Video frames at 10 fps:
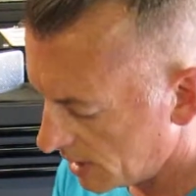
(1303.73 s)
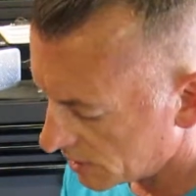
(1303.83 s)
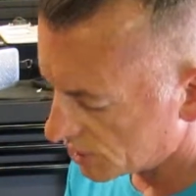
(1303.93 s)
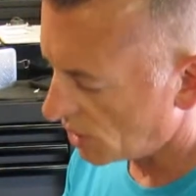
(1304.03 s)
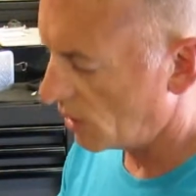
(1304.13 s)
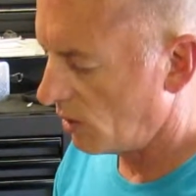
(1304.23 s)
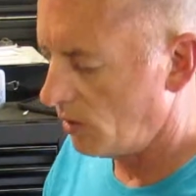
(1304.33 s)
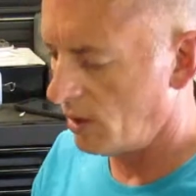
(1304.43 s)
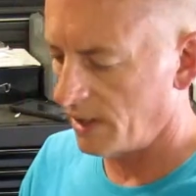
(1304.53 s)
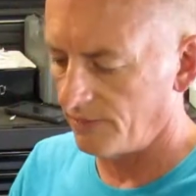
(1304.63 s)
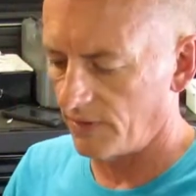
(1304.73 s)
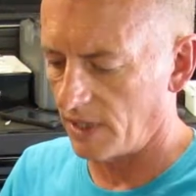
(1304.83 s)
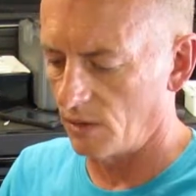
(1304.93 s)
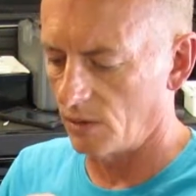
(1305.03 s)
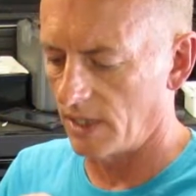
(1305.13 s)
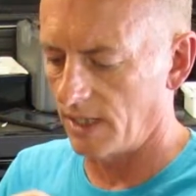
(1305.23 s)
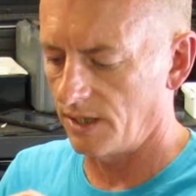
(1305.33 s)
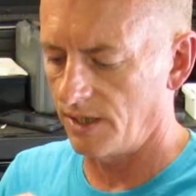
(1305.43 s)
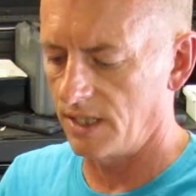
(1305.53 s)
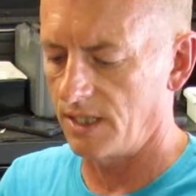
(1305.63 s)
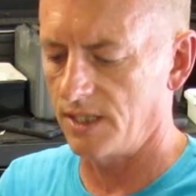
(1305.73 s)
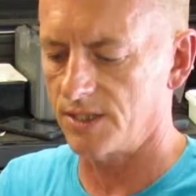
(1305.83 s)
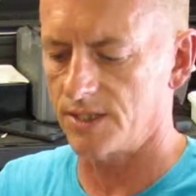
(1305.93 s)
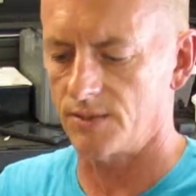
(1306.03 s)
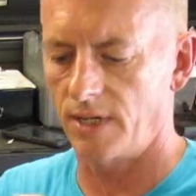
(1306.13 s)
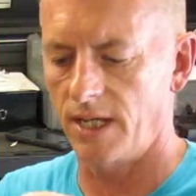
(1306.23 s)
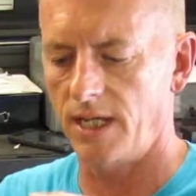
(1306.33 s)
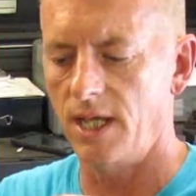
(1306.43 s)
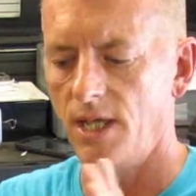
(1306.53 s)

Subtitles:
So if I go like this, right?